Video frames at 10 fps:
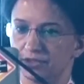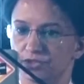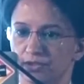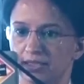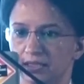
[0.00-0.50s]

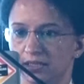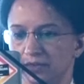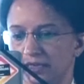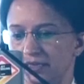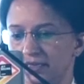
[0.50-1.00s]
So
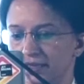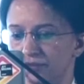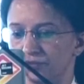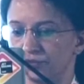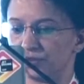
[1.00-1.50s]
I'll have
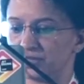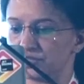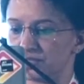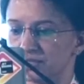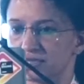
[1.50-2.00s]
only
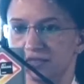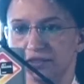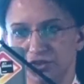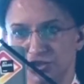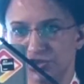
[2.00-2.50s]
just
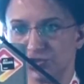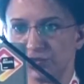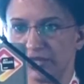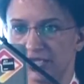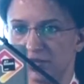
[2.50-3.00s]
2
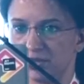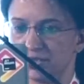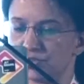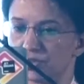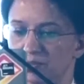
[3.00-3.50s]

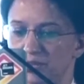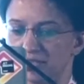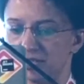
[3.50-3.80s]
variables to keep it